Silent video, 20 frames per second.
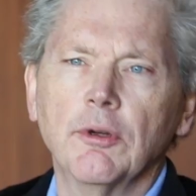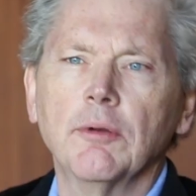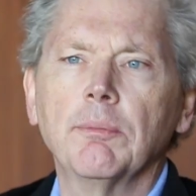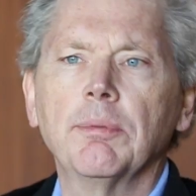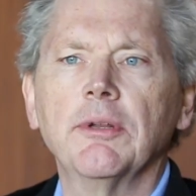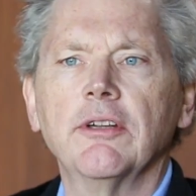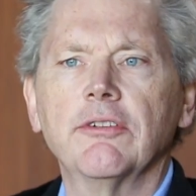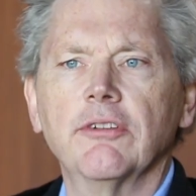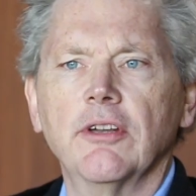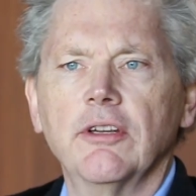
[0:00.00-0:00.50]
one
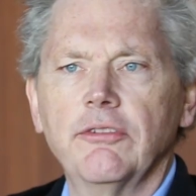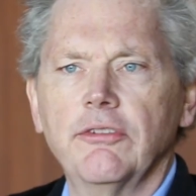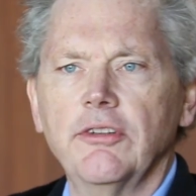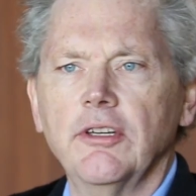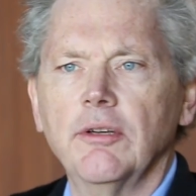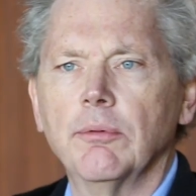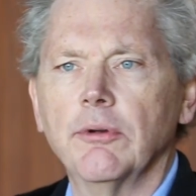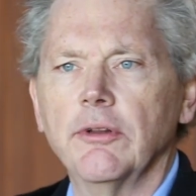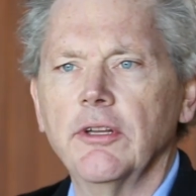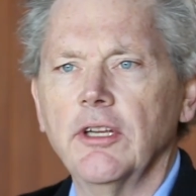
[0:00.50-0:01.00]
place I
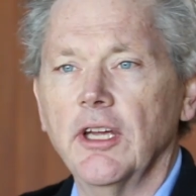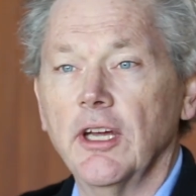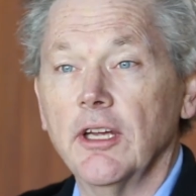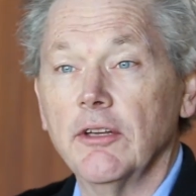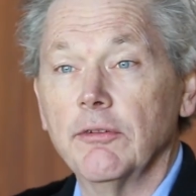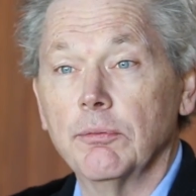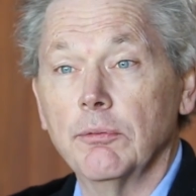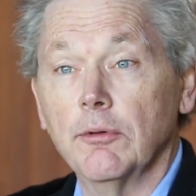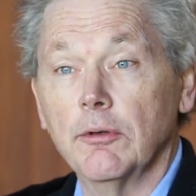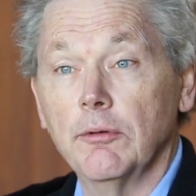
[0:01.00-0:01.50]
see where the
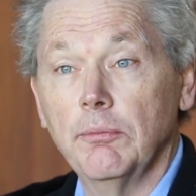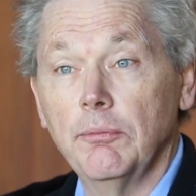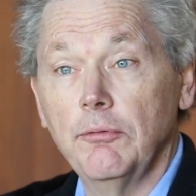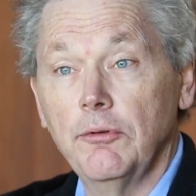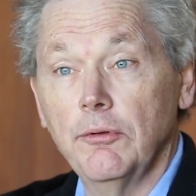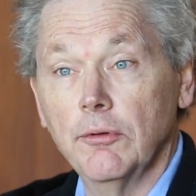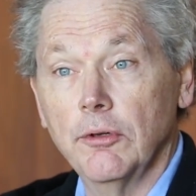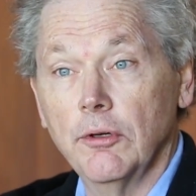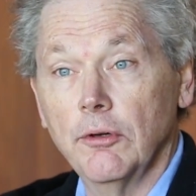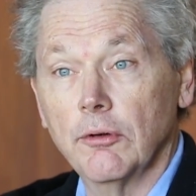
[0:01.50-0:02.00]
AIs will
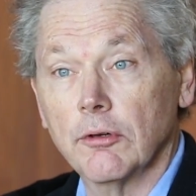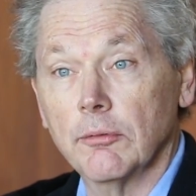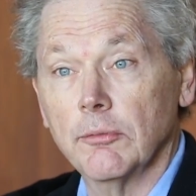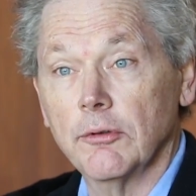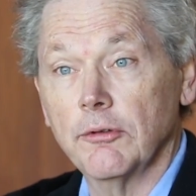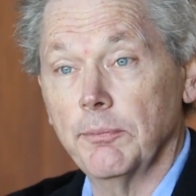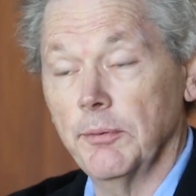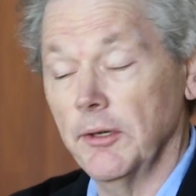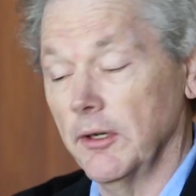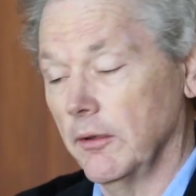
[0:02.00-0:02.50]
do an
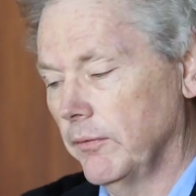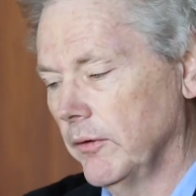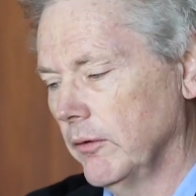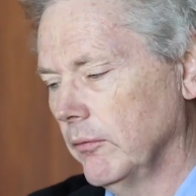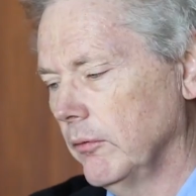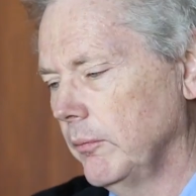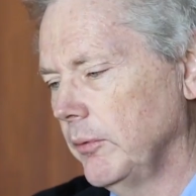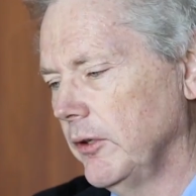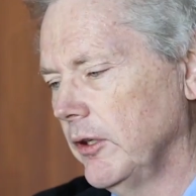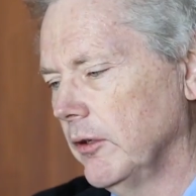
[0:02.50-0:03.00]
enormous benefit
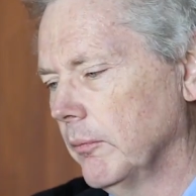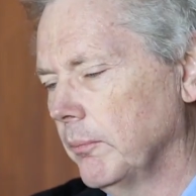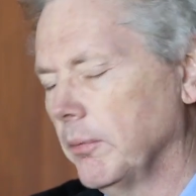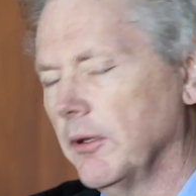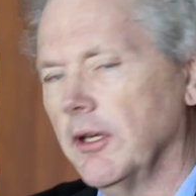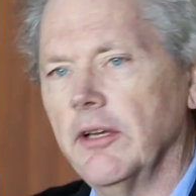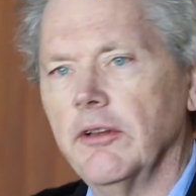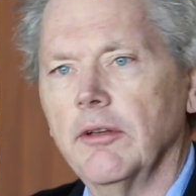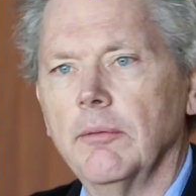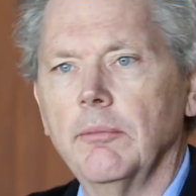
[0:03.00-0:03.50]
would be to
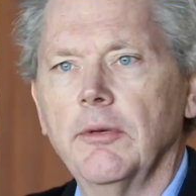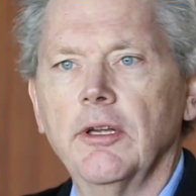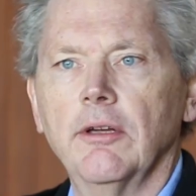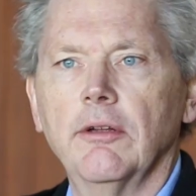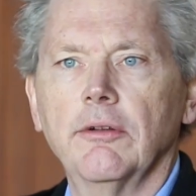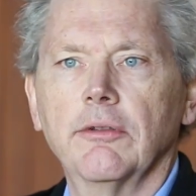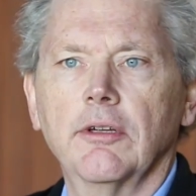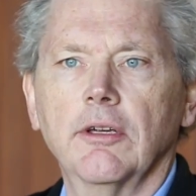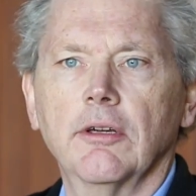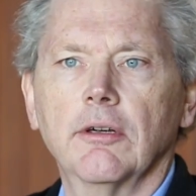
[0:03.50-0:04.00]
apply them to
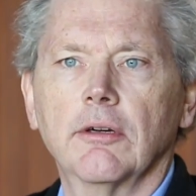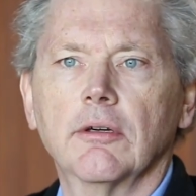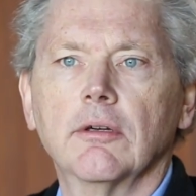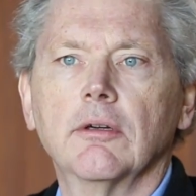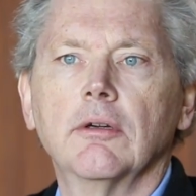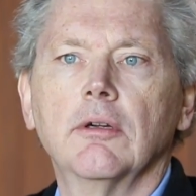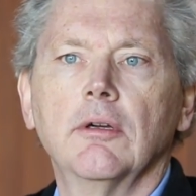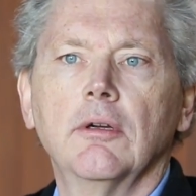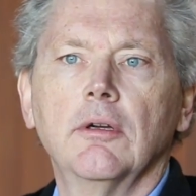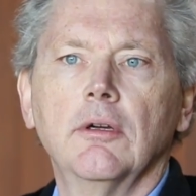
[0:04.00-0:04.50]
healthcare,
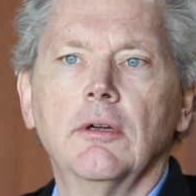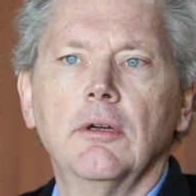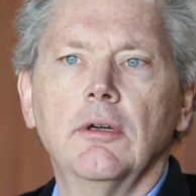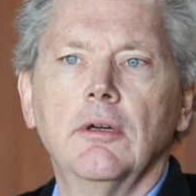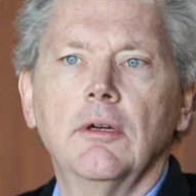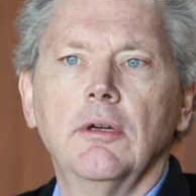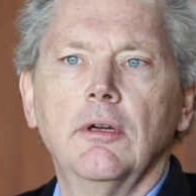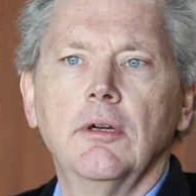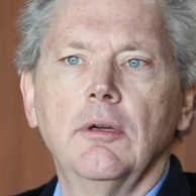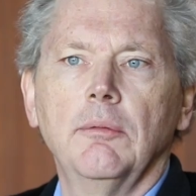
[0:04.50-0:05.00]

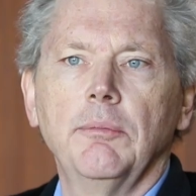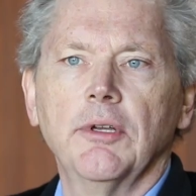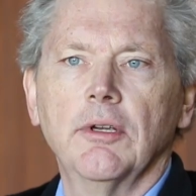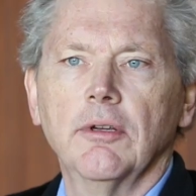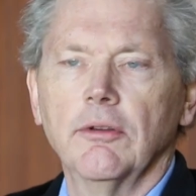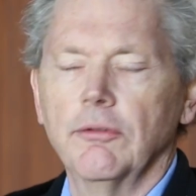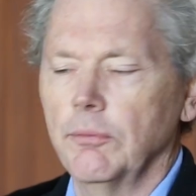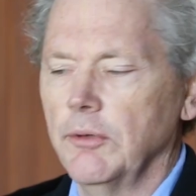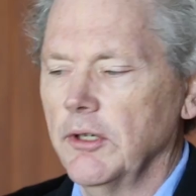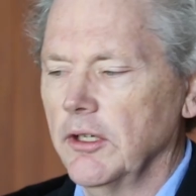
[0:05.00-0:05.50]

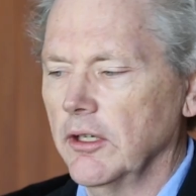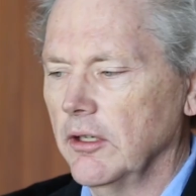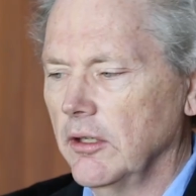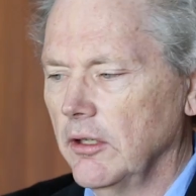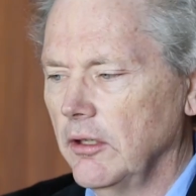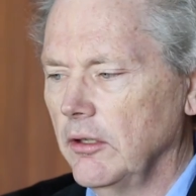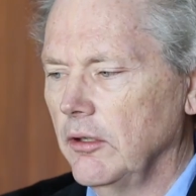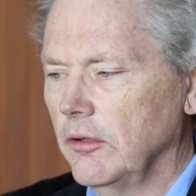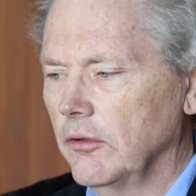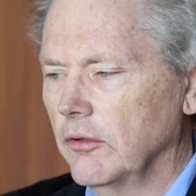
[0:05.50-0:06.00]
because we
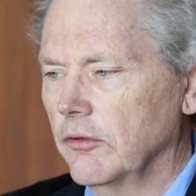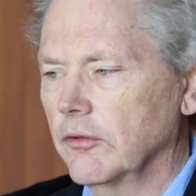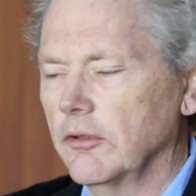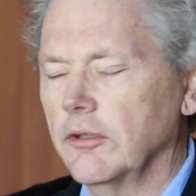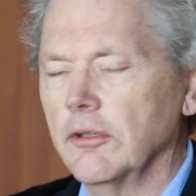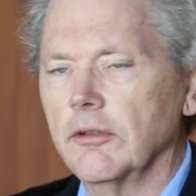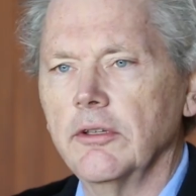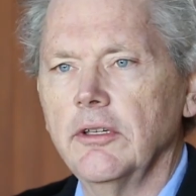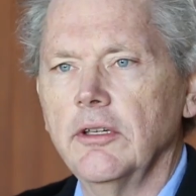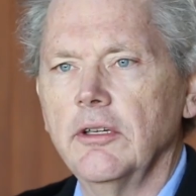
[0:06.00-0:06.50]
can
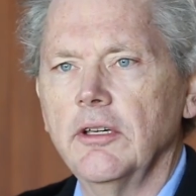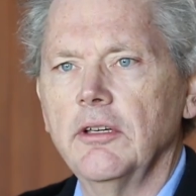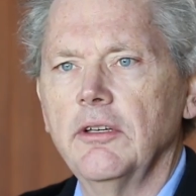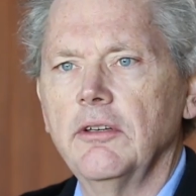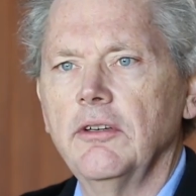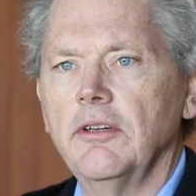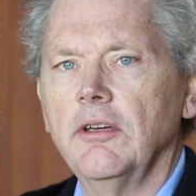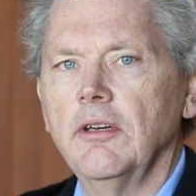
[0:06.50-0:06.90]
clearly,